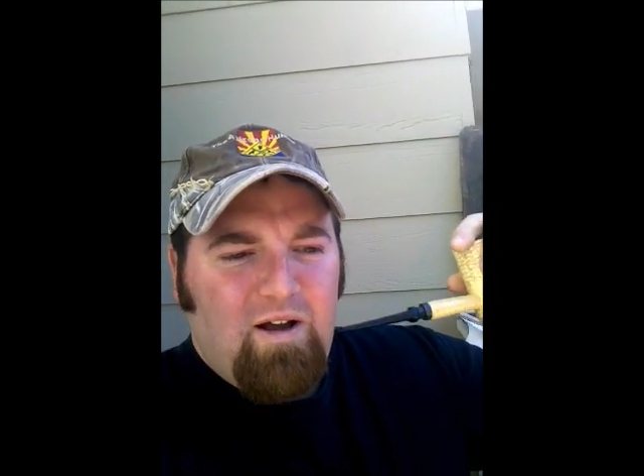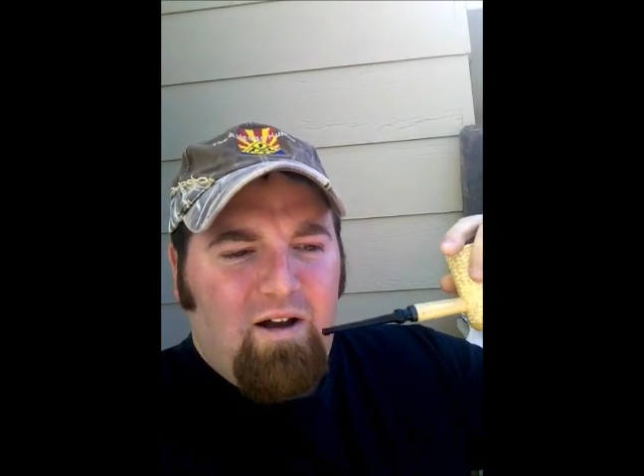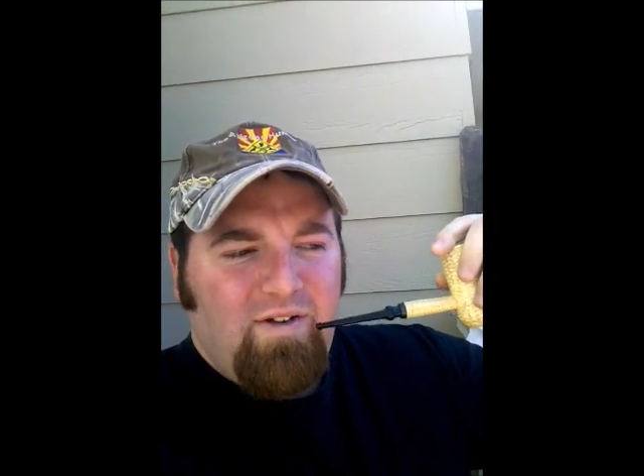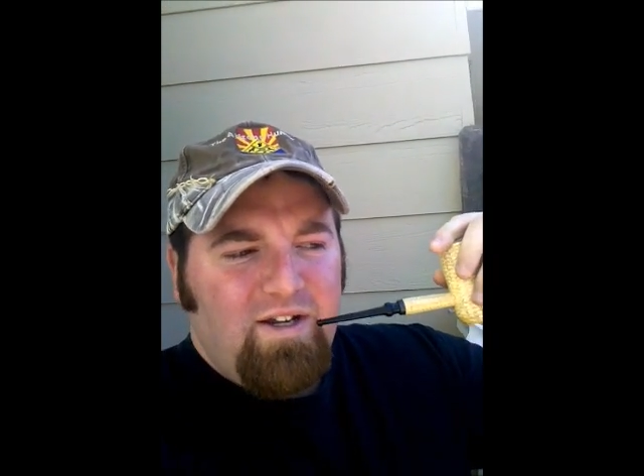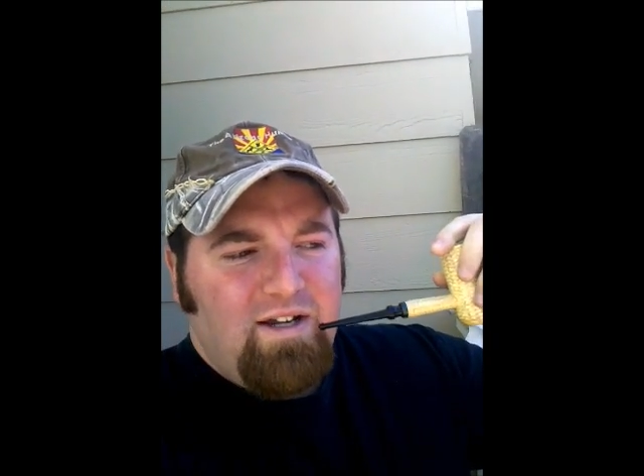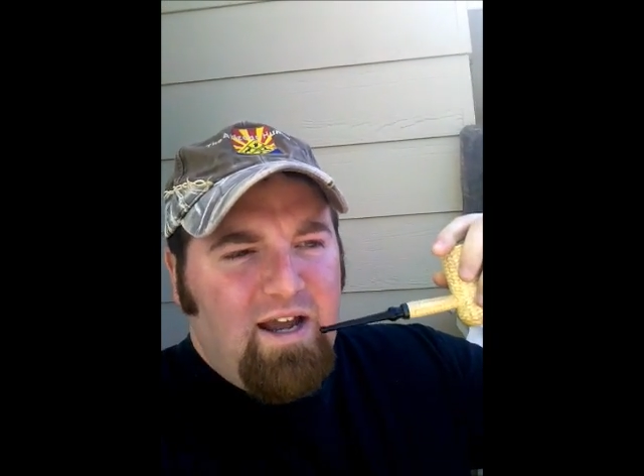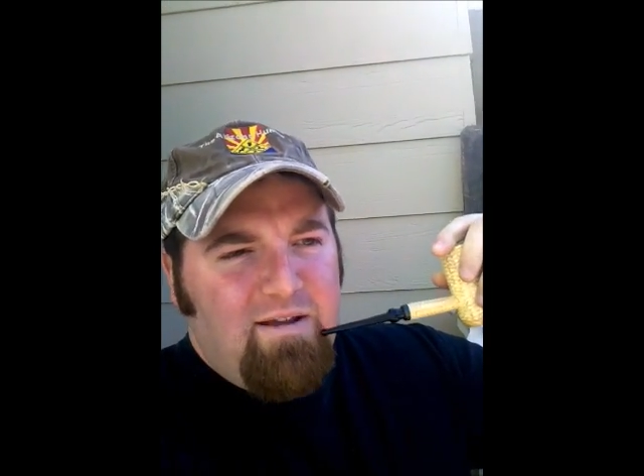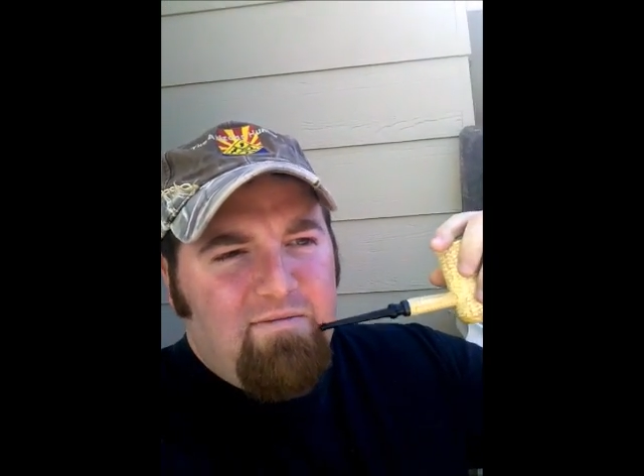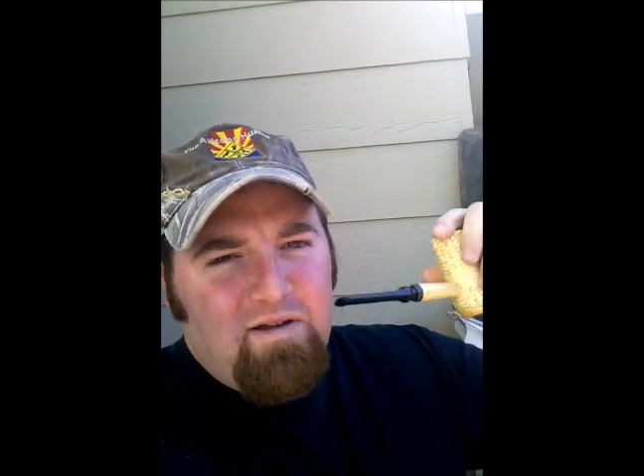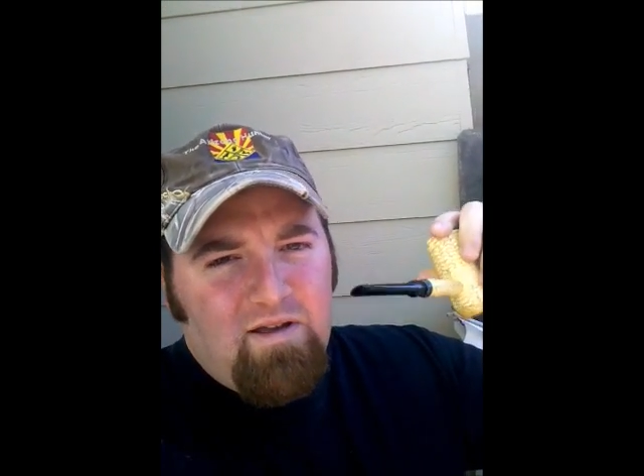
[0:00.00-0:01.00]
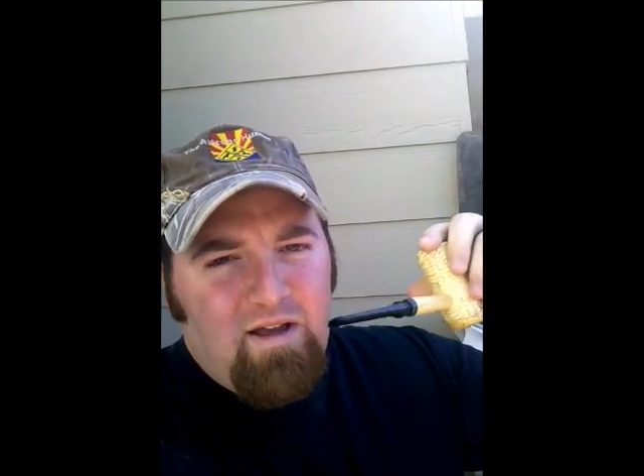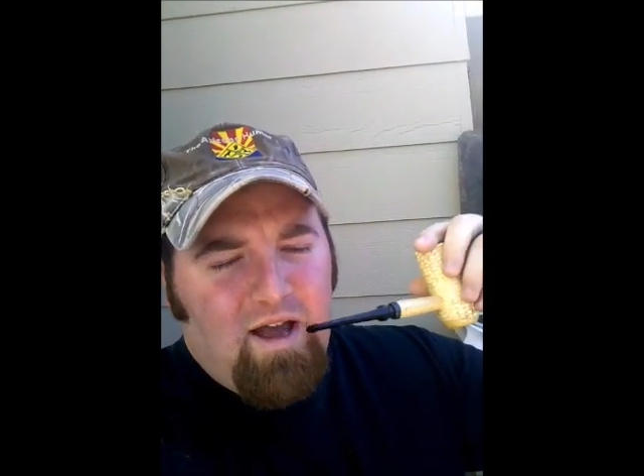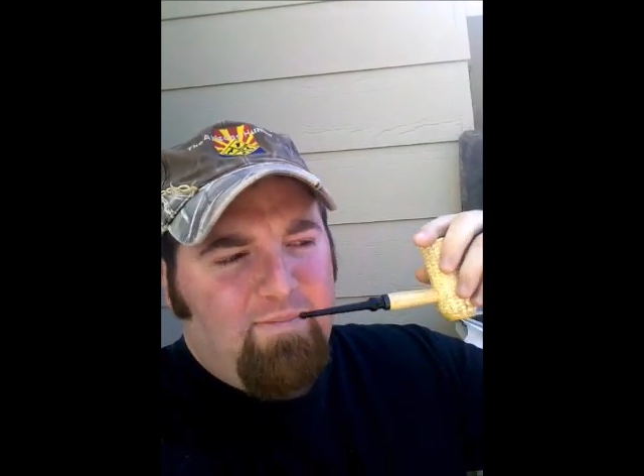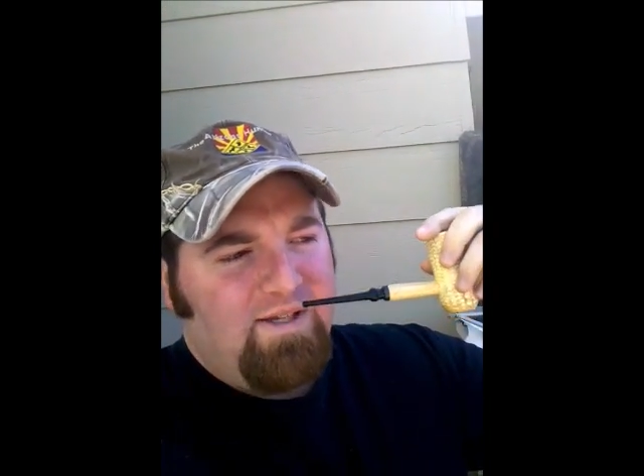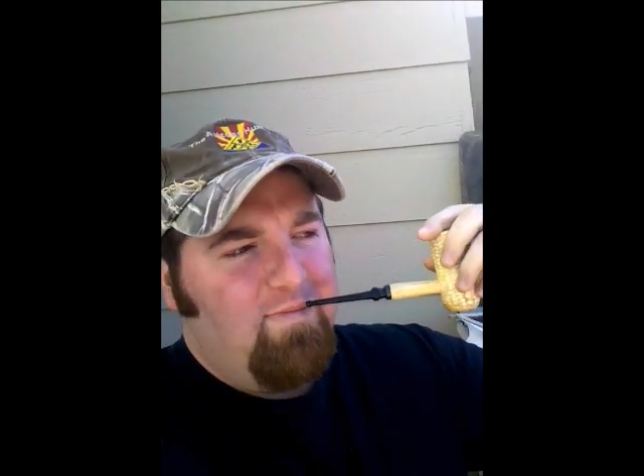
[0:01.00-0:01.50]
you all have a good day.
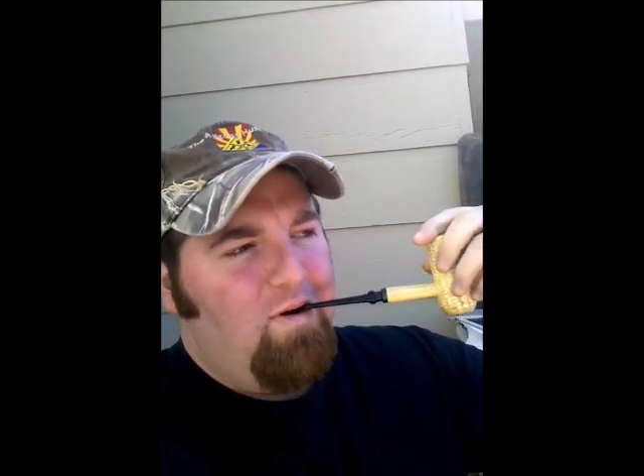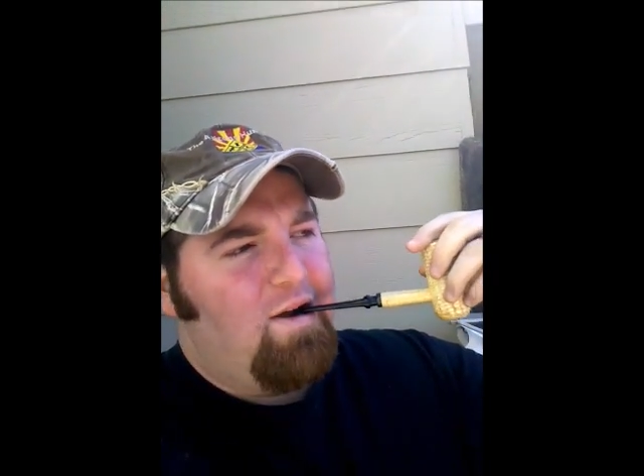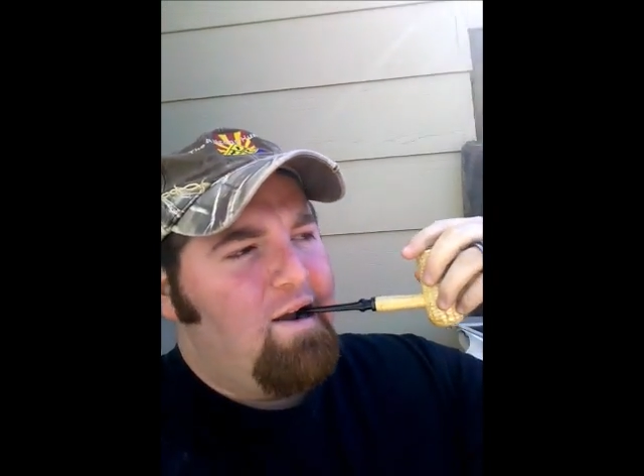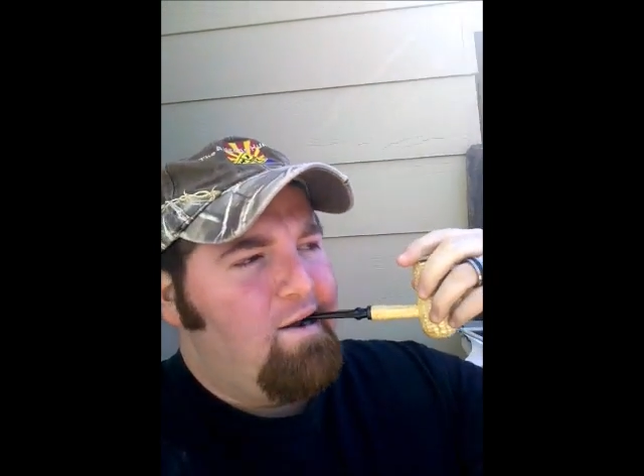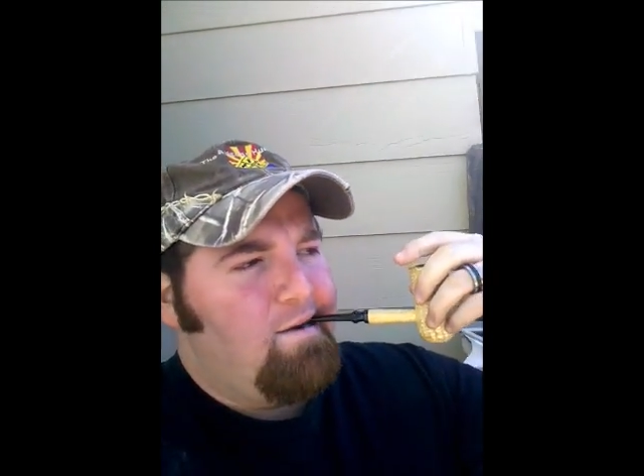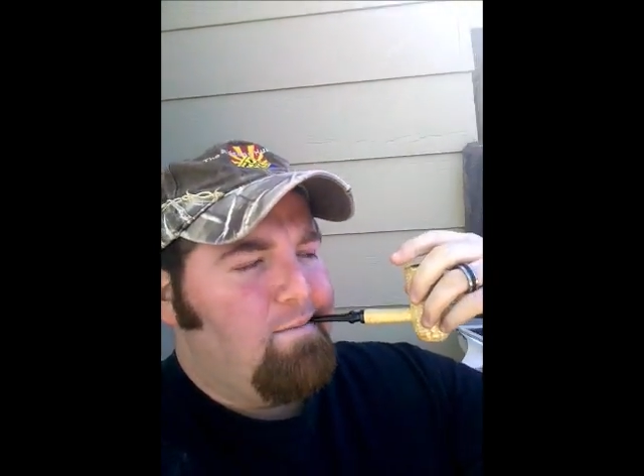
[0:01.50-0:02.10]
Happy smoking.